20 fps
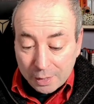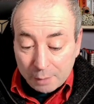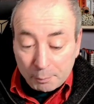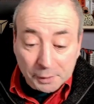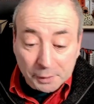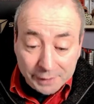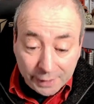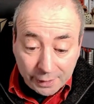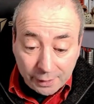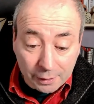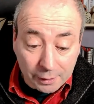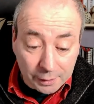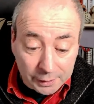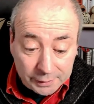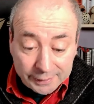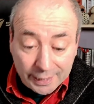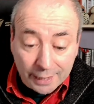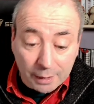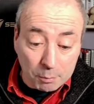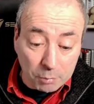and particularly
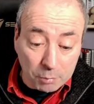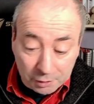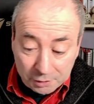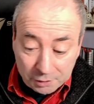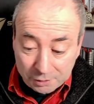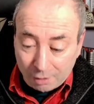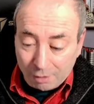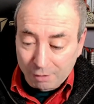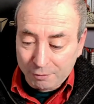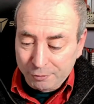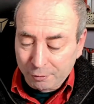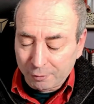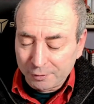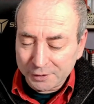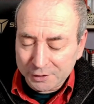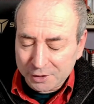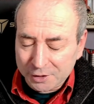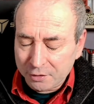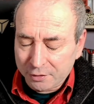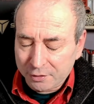the second book, The Dark
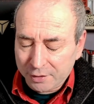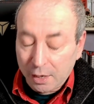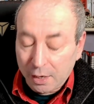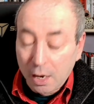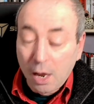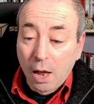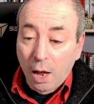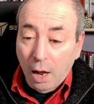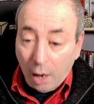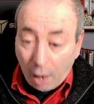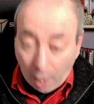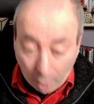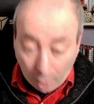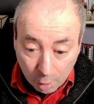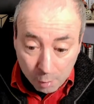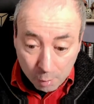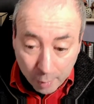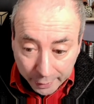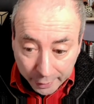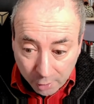Forest, and you think,
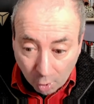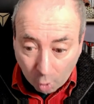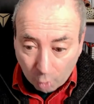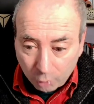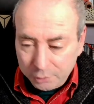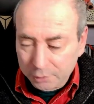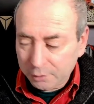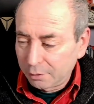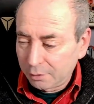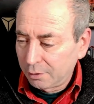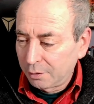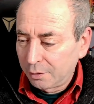oh my God.